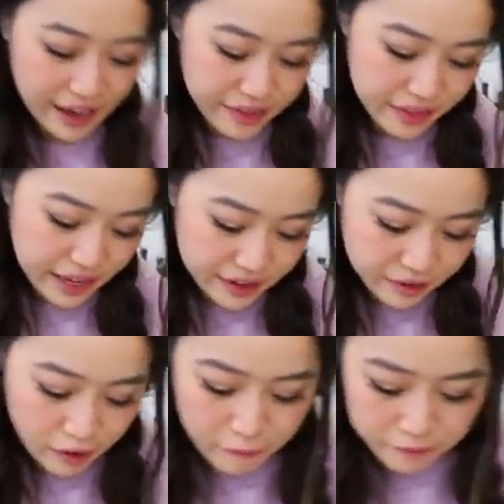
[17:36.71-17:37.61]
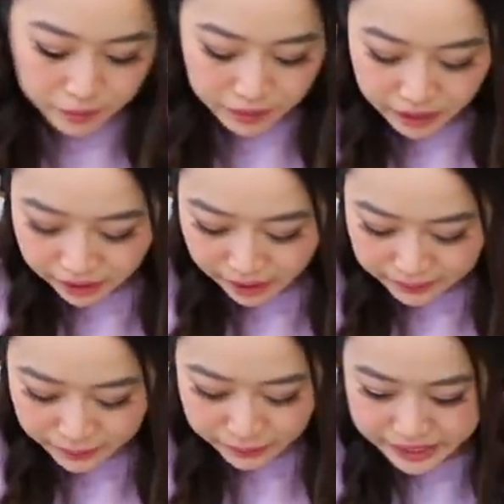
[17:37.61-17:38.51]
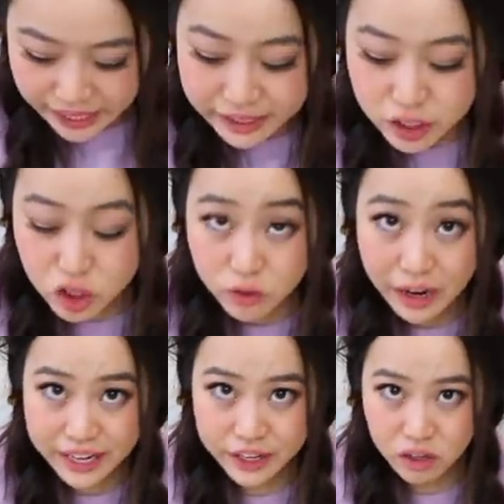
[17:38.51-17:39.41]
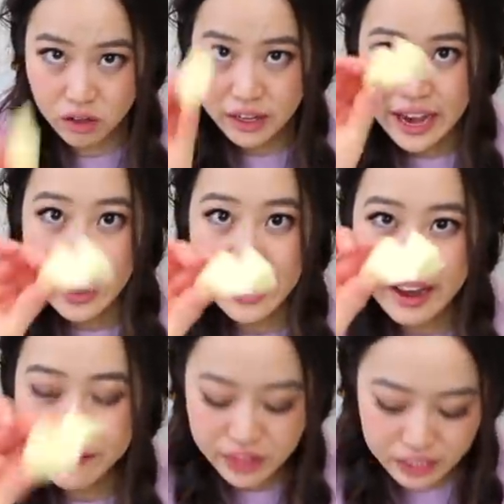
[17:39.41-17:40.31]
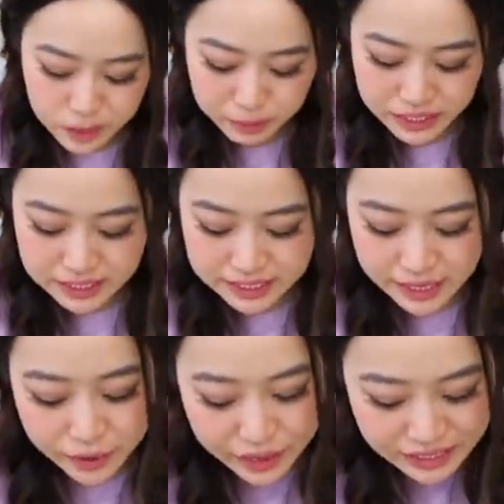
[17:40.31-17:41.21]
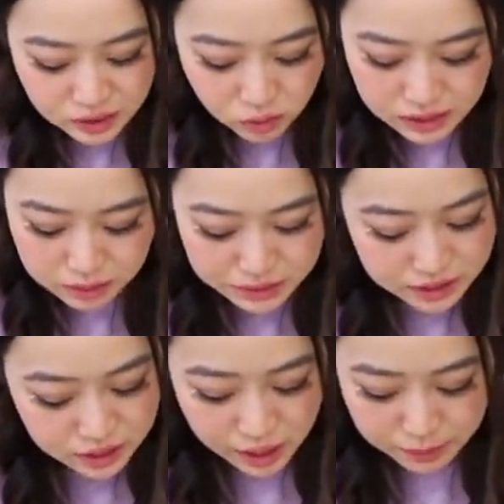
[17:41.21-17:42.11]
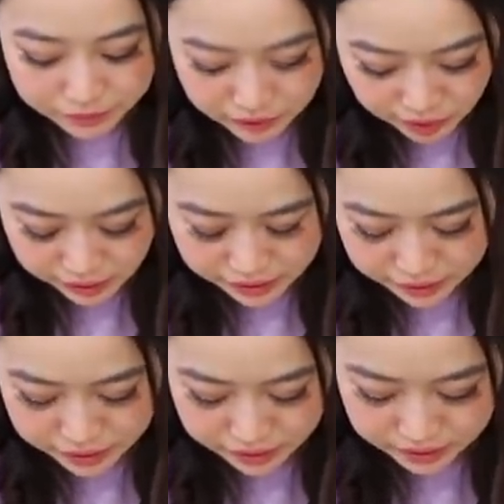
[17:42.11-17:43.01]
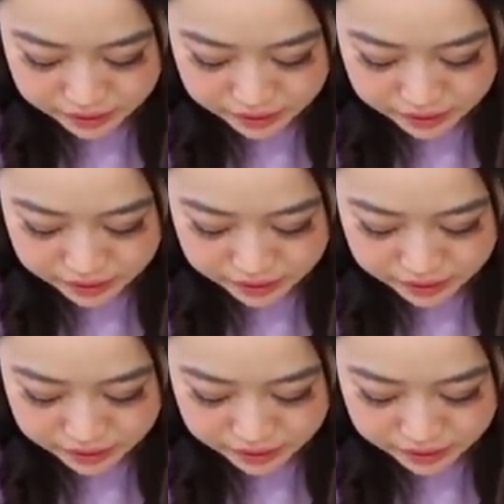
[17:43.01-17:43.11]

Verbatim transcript: And then from here, I'm going to add a triangle. I have this piece. That's going to be the top of the heart.